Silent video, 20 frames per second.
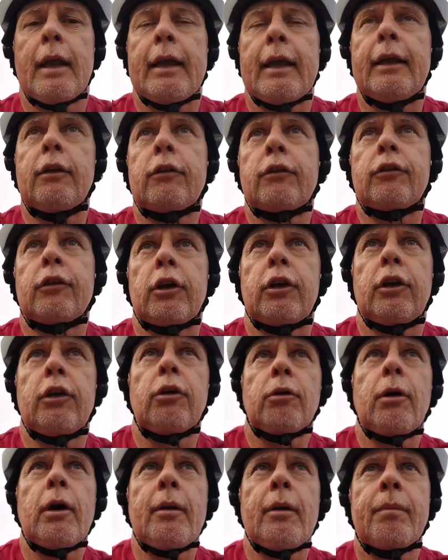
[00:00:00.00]

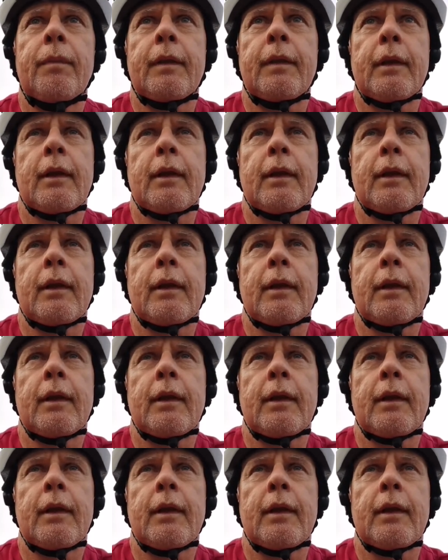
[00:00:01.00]
insecure,